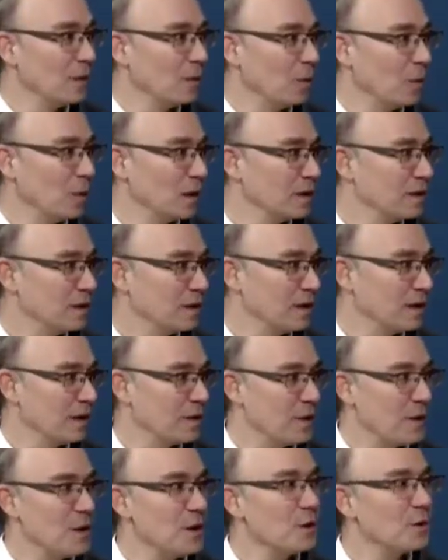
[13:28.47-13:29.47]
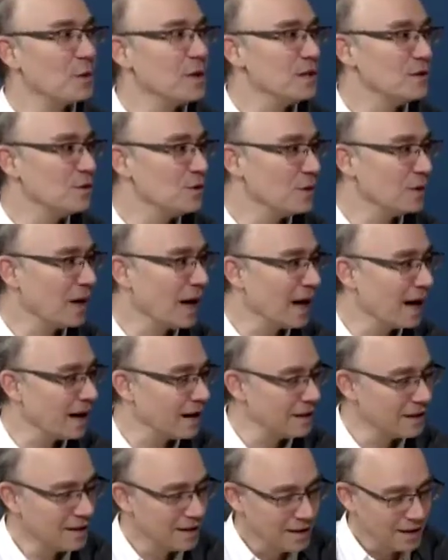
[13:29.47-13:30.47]
what the theories you
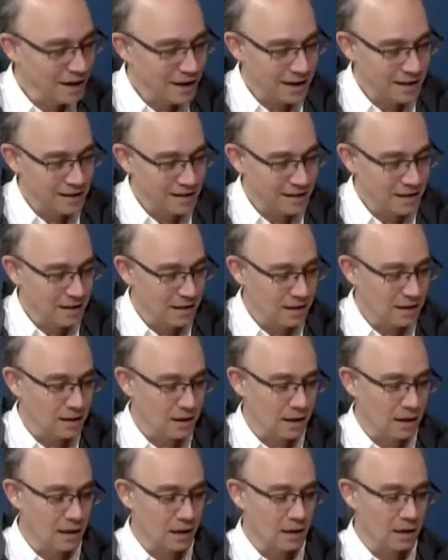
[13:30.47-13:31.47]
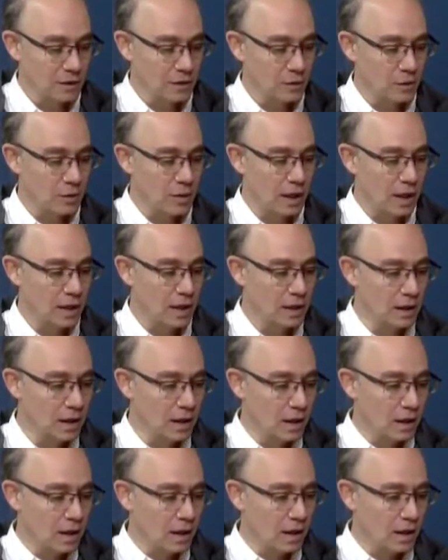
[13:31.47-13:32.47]
had until today.
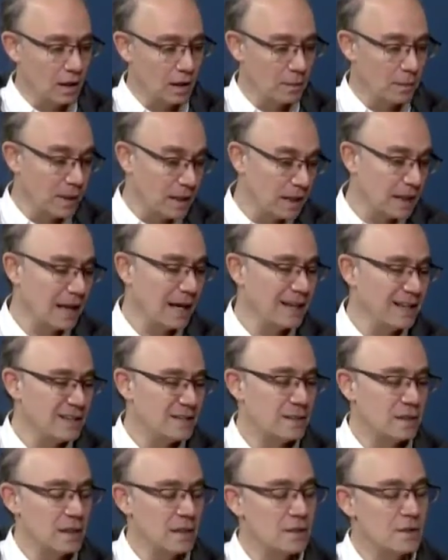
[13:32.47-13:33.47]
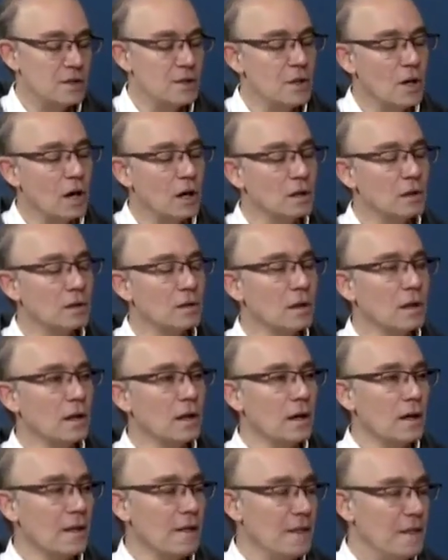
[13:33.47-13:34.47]
But again, it's not
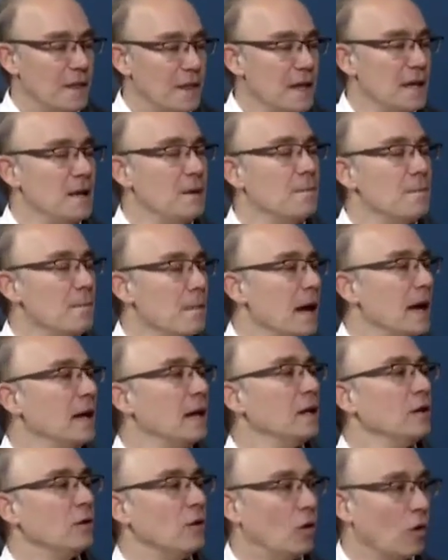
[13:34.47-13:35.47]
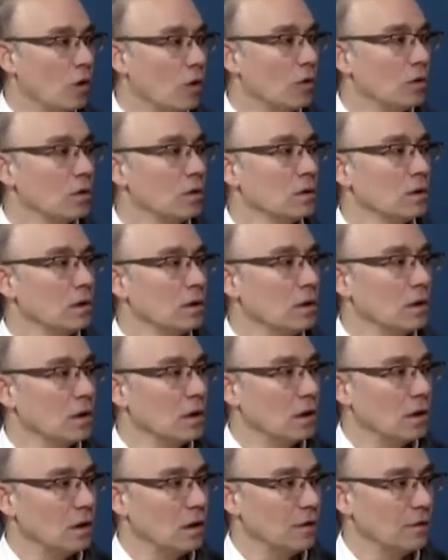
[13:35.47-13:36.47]
the main goal
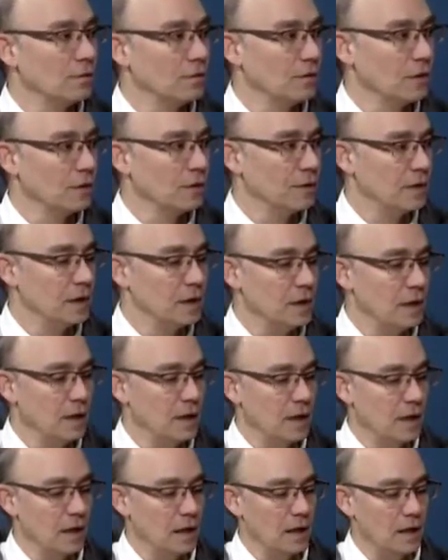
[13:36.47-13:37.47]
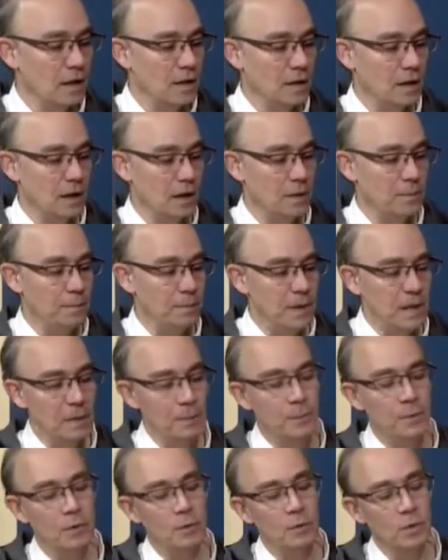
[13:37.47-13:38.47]
of the DNA. And
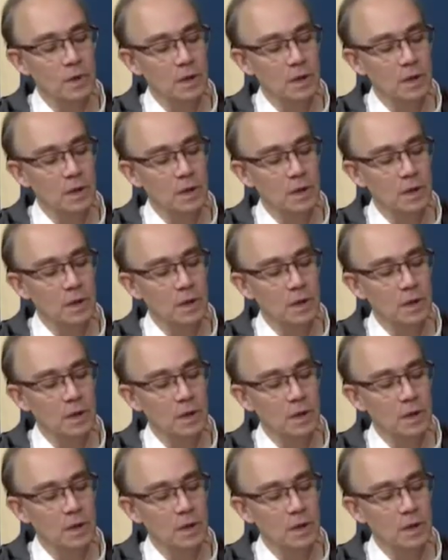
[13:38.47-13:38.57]
people